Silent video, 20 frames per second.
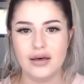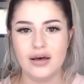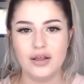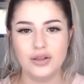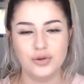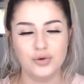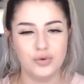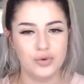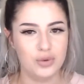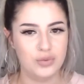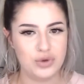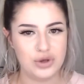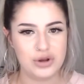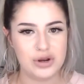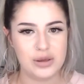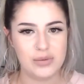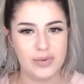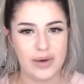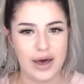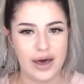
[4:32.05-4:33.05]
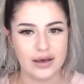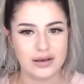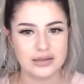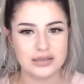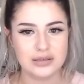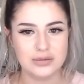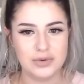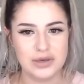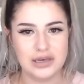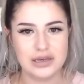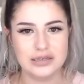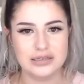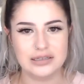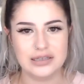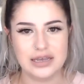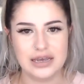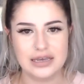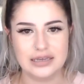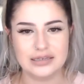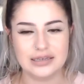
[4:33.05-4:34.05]
Allure Beauty box because
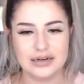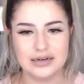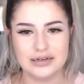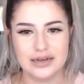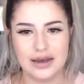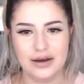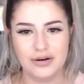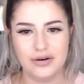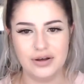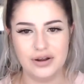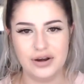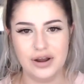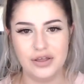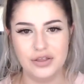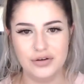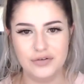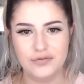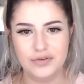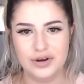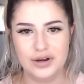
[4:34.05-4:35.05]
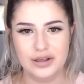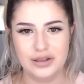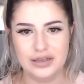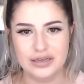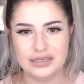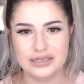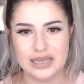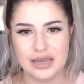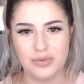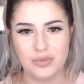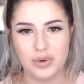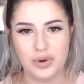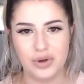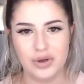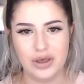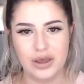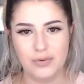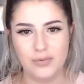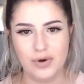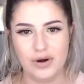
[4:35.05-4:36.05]
they sent out another vanilla sample
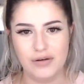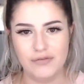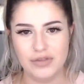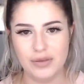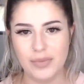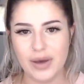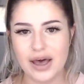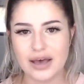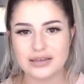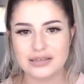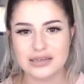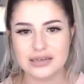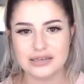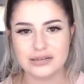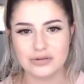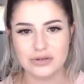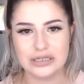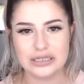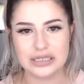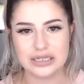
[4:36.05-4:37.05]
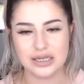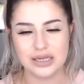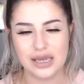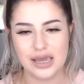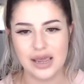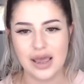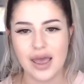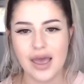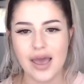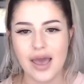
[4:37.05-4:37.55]
in one of the boxes recently,